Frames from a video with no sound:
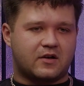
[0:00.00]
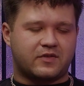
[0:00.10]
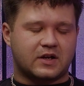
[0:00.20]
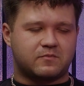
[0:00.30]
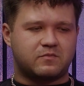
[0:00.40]
I
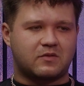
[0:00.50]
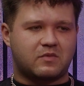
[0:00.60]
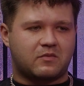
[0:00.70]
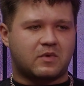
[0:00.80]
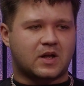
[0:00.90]
think
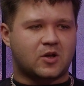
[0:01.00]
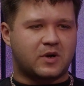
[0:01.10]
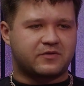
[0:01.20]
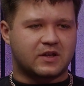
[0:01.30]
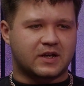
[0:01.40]
I come
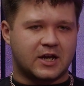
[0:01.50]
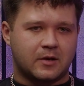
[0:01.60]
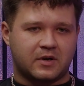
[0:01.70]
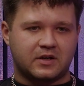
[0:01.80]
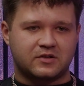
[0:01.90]
after the
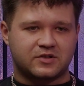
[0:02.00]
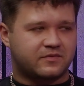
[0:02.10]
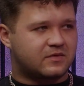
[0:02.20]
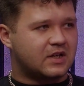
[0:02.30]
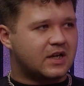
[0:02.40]
game and it just
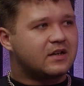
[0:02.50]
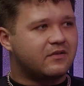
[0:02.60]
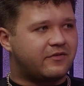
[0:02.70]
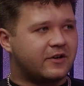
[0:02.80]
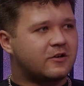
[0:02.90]

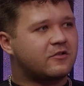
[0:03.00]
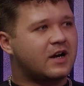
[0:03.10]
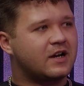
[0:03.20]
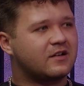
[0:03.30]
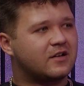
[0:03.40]
didn't feel
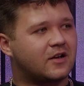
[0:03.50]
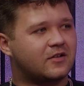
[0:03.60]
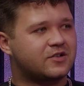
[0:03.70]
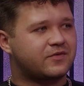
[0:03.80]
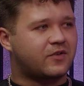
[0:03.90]
right, and I
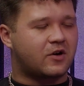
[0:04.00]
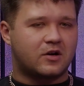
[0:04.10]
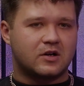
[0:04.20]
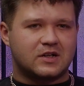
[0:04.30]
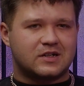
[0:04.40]
just
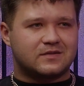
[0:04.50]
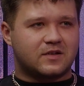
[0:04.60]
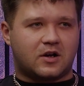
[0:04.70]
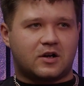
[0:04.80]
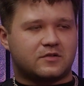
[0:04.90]
thought,
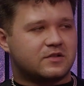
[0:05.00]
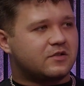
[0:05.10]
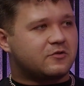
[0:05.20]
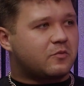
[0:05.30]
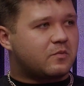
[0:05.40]

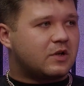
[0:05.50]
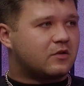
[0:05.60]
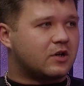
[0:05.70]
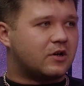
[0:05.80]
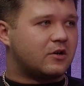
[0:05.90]
no, it'll
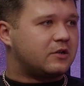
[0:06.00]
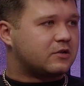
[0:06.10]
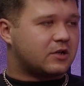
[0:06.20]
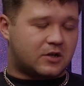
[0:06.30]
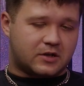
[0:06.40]

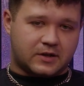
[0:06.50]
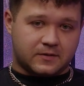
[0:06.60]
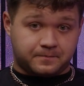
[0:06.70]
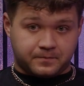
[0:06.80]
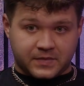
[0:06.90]
go, and
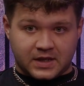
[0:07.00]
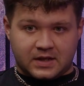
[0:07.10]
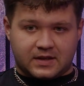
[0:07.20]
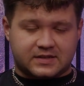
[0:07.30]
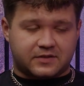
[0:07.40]
then
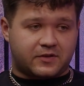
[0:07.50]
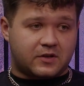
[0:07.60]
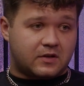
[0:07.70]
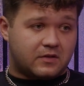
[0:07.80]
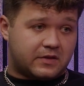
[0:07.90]
lasted for
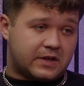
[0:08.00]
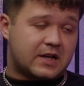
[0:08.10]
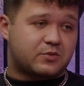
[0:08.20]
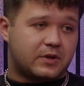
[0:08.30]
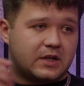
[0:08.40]
the
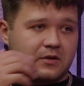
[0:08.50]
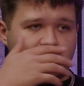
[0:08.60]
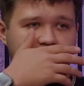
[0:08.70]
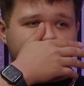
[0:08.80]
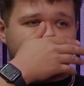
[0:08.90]
next week,
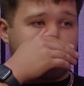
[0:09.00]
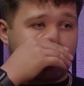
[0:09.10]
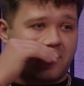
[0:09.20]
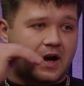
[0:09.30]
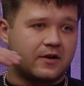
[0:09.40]
which was the
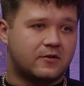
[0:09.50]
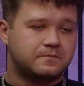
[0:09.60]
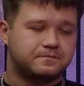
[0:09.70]
grand final.